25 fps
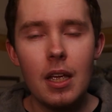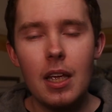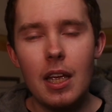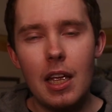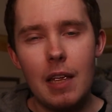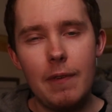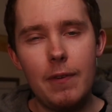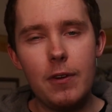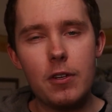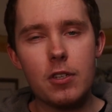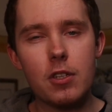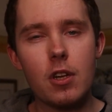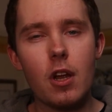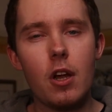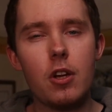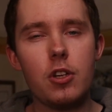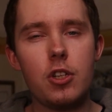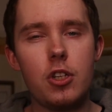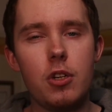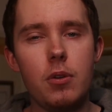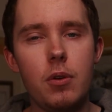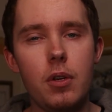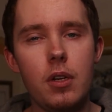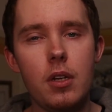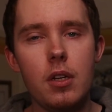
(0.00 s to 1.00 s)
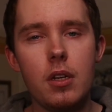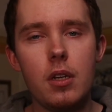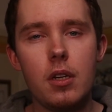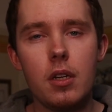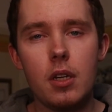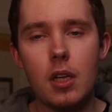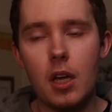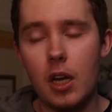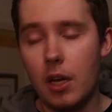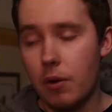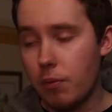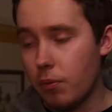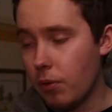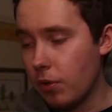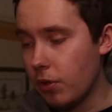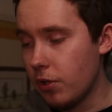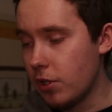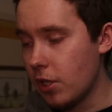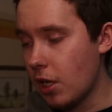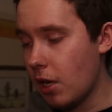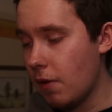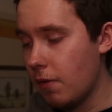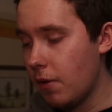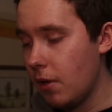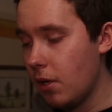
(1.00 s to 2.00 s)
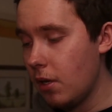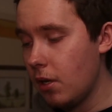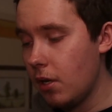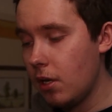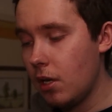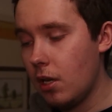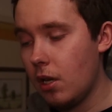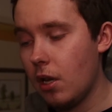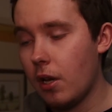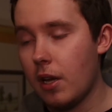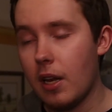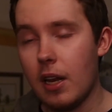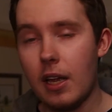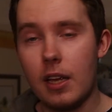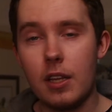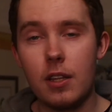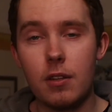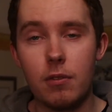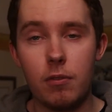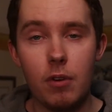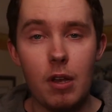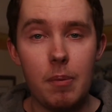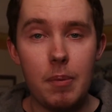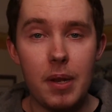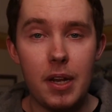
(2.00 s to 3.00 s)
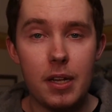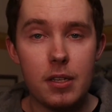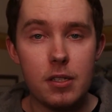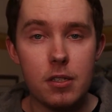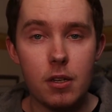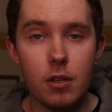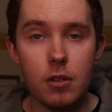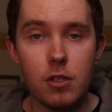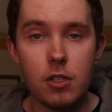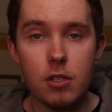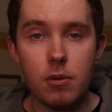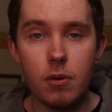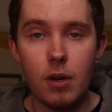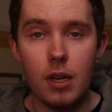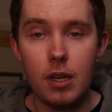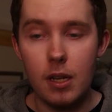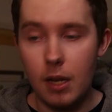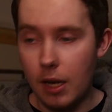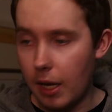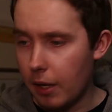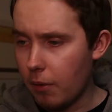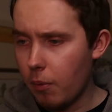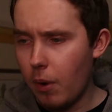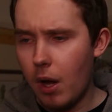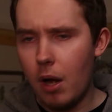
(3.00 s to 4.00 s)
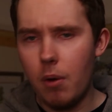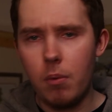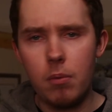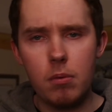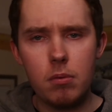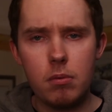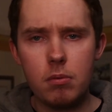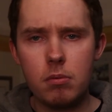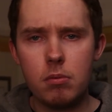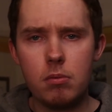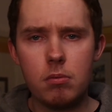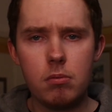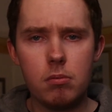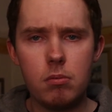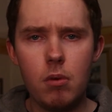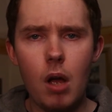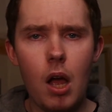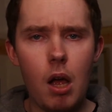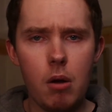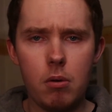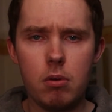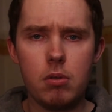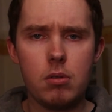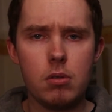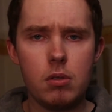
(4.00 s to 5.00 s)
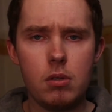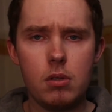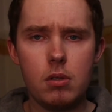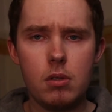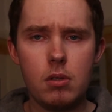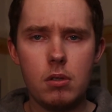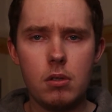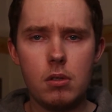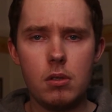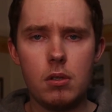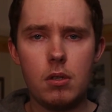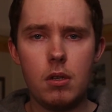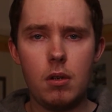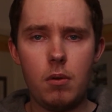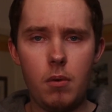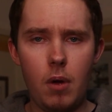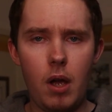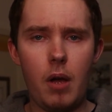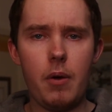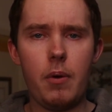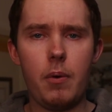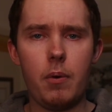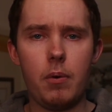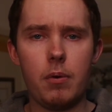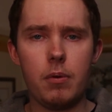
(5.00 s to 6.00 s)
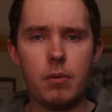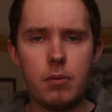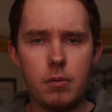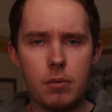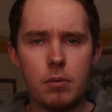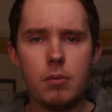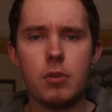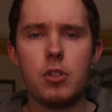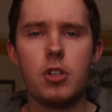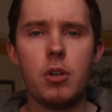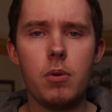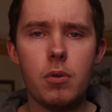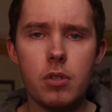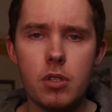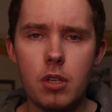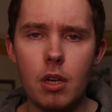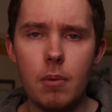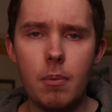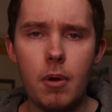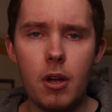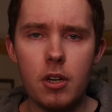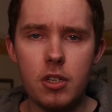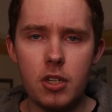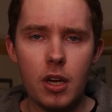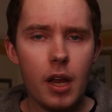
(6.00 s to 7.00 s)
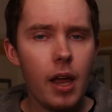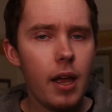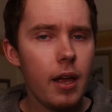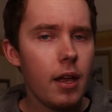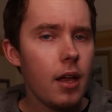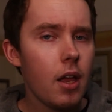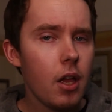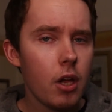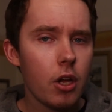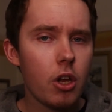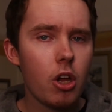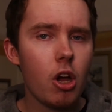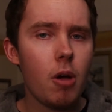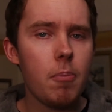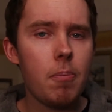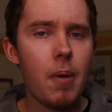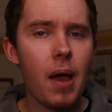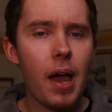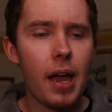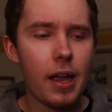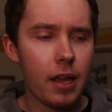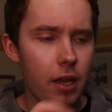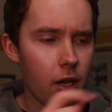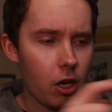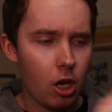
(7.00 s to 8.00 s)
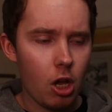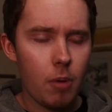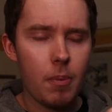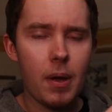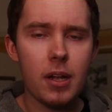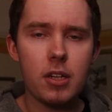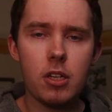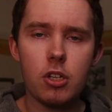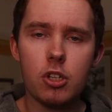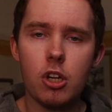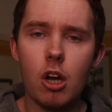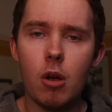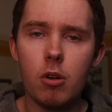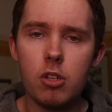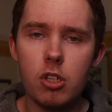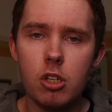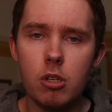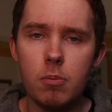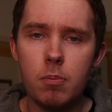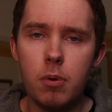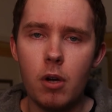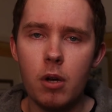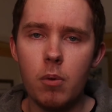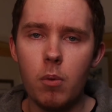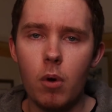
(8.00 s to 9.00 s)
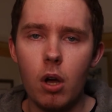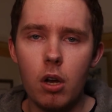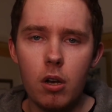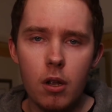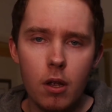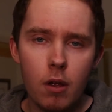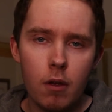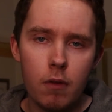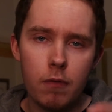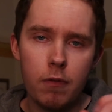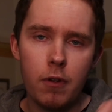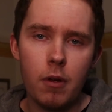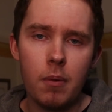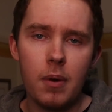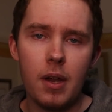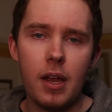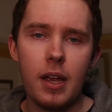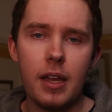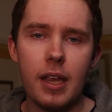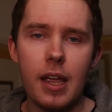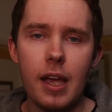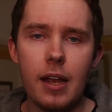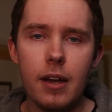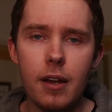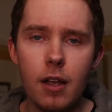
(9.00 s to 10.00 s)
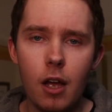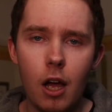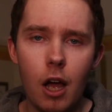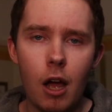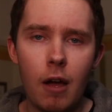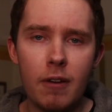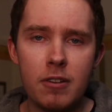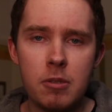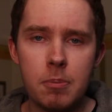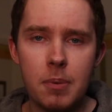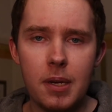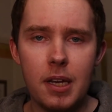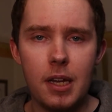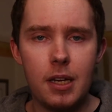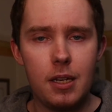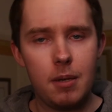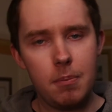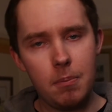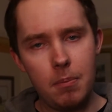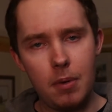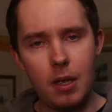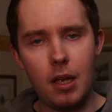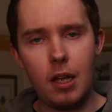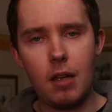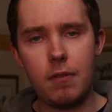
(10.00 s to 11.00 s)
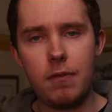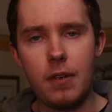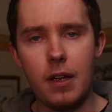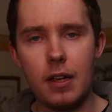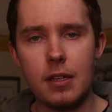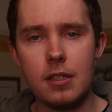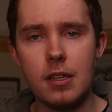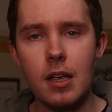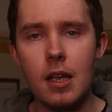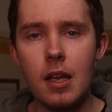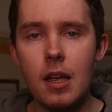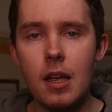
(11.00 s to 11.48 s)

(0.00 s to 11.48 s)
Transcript: If you start shooting and it runs over, you're looking like 3 minutes on screen. They're like, whoa, we're shooting too much here. Cut back, go back to shot 2.1, film that again, half speed, perfect.